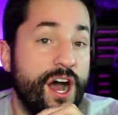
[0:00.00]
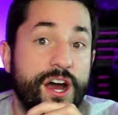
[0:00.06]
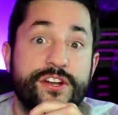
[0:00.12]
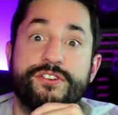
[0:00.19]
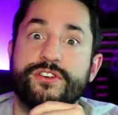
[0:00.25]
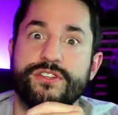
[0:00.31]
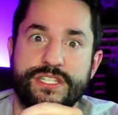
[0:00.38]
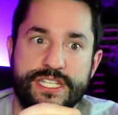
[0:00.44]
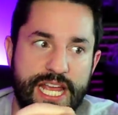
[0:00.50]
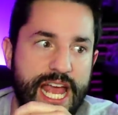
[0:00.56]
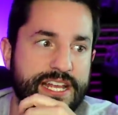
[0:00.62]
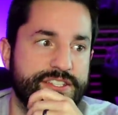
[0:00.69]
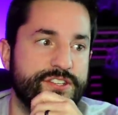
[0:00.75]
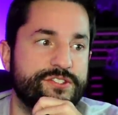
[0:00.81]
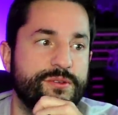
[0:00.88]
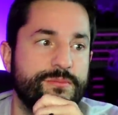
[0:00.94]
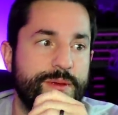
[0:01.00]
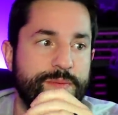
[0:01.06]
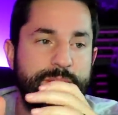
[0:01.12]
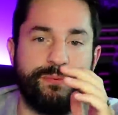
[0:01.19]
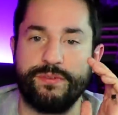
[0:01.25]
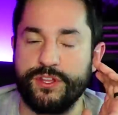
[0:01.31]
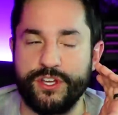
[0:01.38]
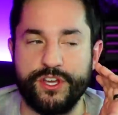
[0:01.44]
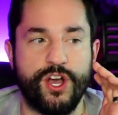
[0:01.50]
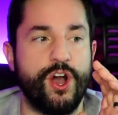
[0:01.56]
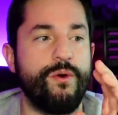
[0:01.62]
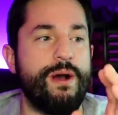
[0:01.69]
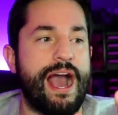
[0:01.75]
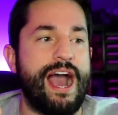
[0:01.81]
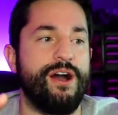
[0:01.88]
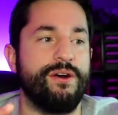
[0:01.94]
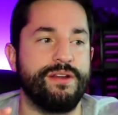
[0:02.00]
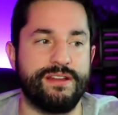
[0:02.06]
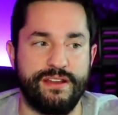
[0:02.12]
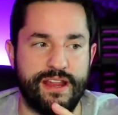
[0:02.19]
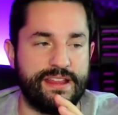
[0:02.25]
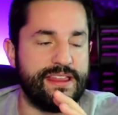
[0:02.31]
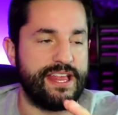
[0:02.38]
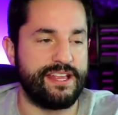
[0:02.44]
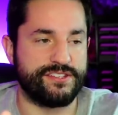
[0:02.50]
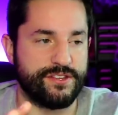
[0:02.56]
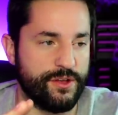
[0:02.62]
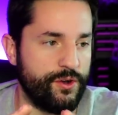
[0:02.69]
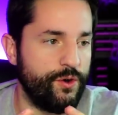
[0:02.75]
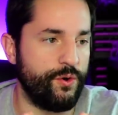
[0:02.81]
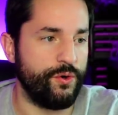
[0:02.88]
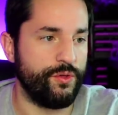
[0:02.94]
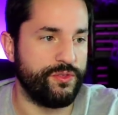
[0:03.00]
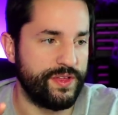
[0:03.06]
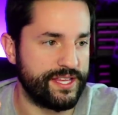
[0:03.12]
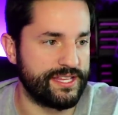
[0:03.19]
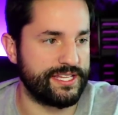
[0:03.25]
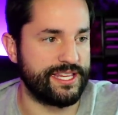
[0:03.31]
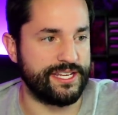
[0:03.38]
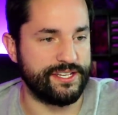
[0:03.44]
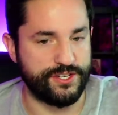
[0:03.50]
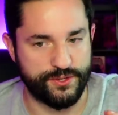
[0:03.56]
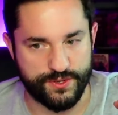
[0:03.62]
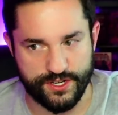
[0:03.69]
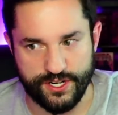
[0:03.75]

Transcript: Hunters, yes. There's going to be people that go out, and, and that's a whole thing that they do.